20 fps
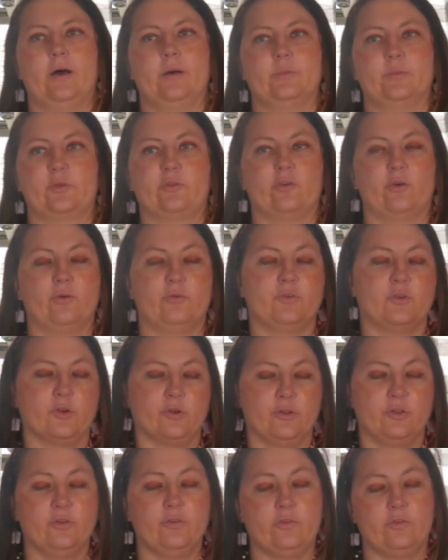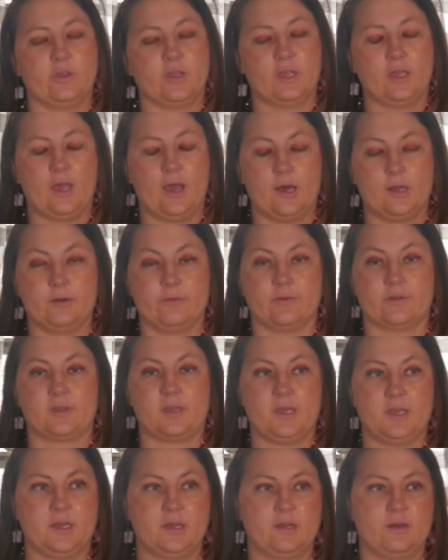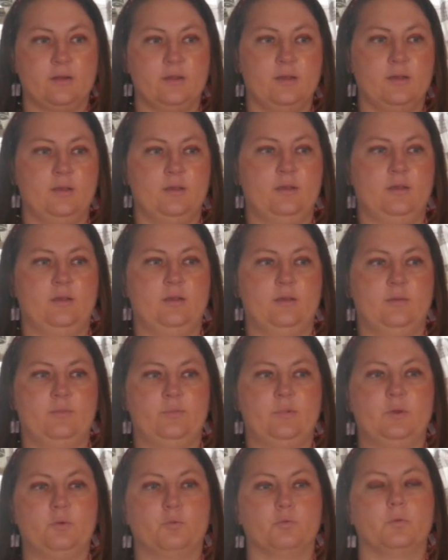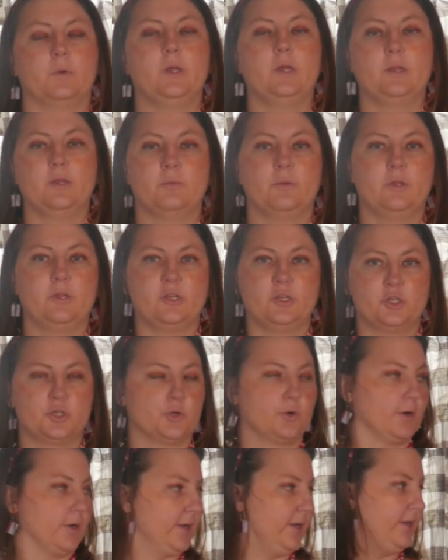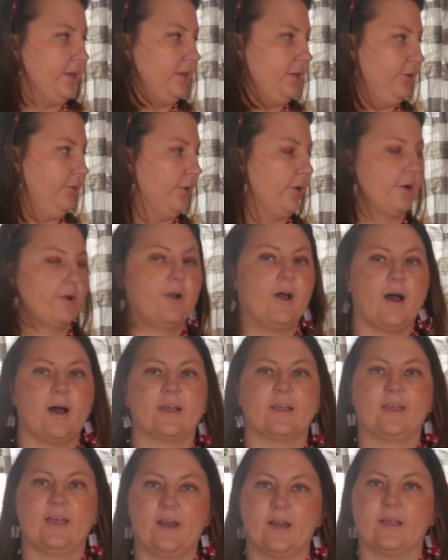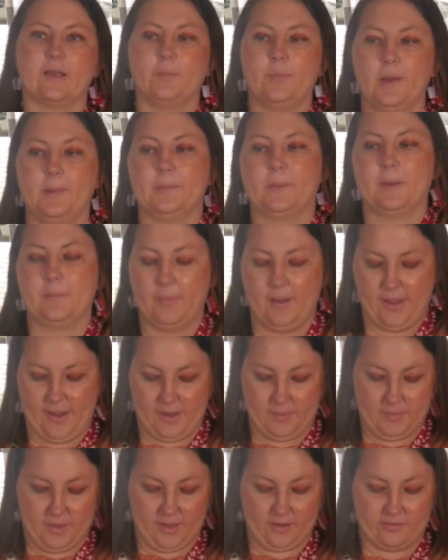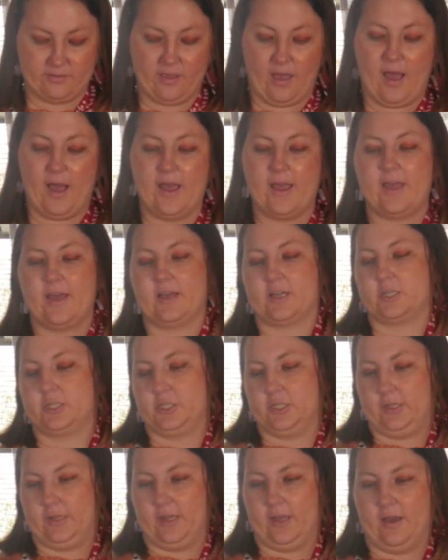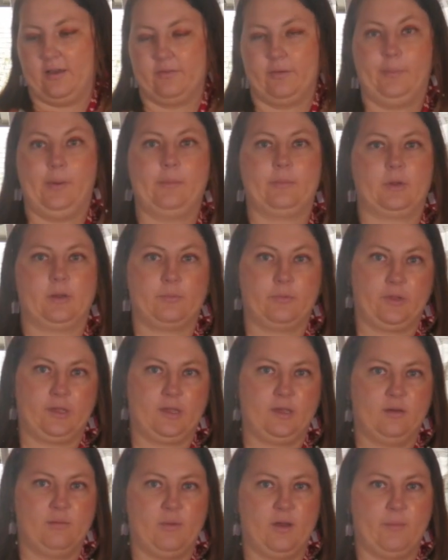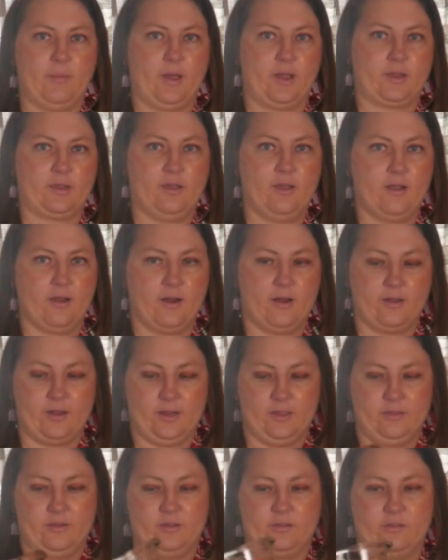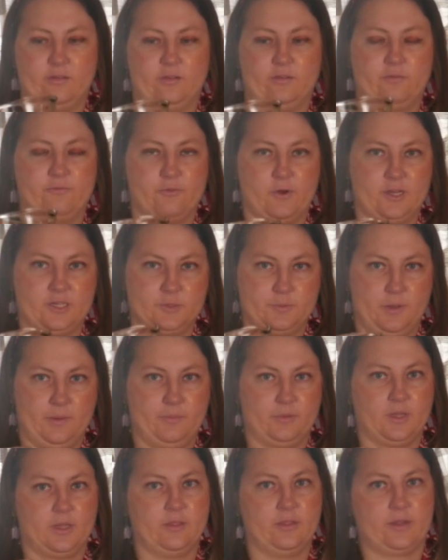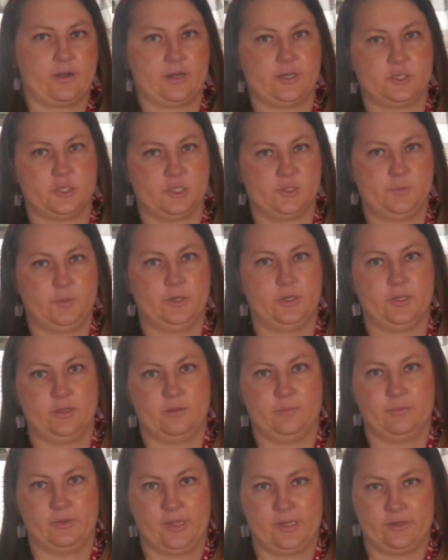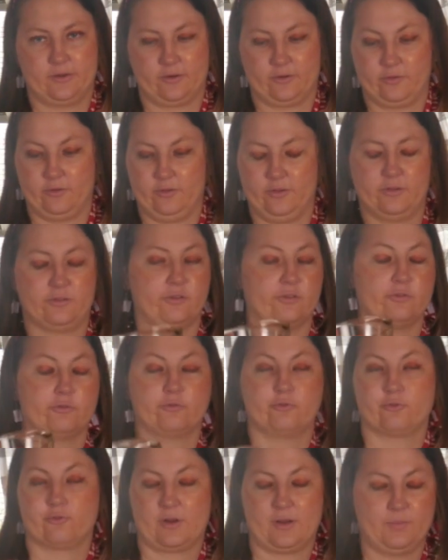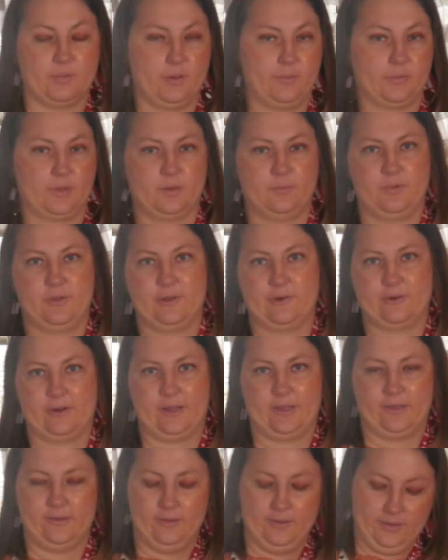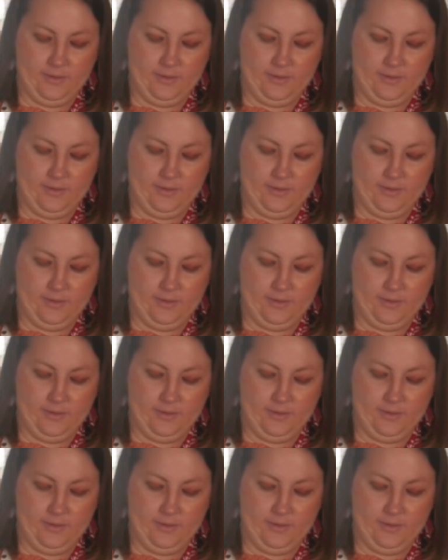So if you're using it out of a can, be really sure you are not getting a pumpkin pie mix. I actually have a pumpkin plant in my backyard, and this is fresh pumpkin that I just put in the blender. So this is straight pumpkin puree.